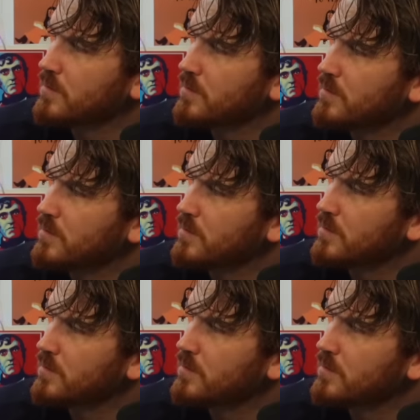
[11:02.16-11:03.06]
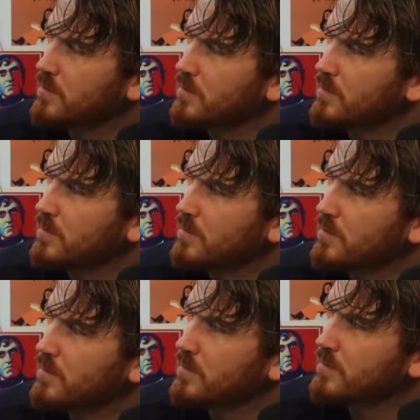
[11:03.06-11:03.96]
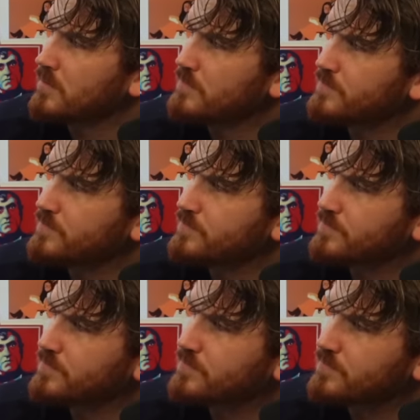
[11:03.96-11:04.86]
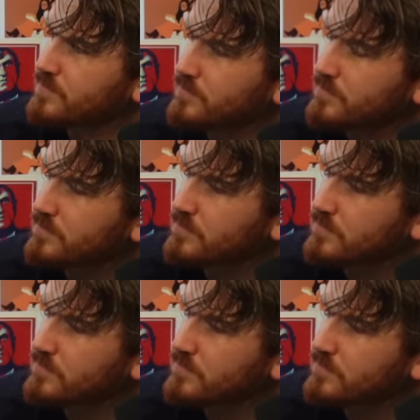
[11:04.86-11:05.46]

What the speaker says: (not speaking)